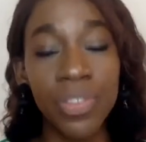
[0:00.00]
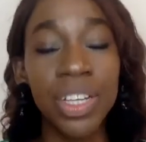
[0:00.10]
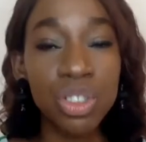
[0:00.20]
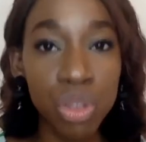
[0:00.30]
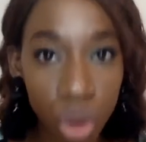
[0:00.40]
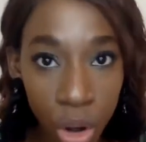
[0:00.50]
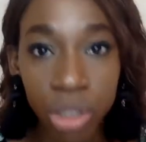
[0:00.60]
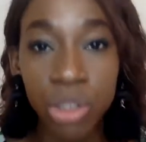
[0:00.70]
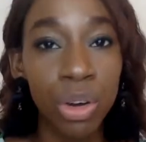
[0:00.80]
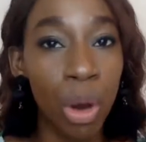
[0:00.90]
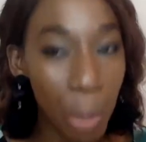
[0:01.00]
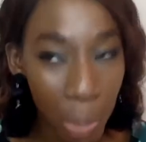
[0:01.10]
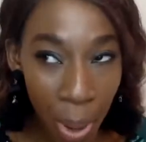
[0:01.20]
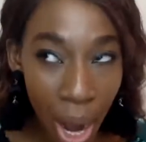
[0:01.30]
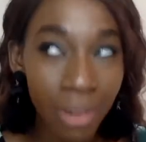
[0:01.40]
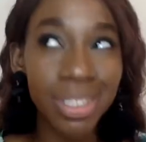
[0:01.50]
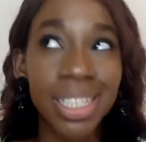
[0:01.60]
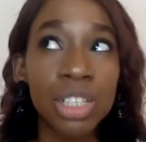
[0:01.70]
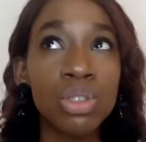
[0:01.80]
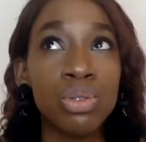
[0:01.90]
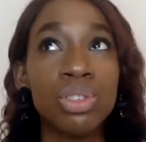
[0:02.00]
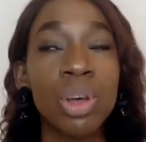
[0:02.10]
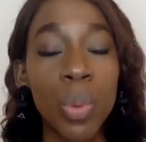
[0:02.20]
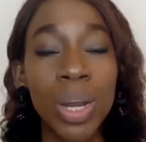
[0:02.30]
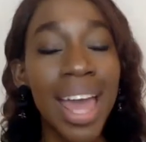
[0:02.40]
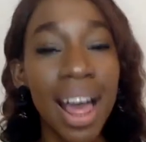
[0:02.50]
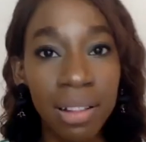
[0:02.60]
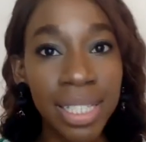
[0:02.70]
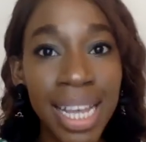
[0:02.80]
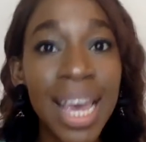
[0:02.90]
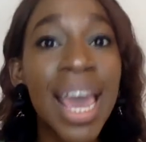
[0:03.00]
it's not comparison to someone else,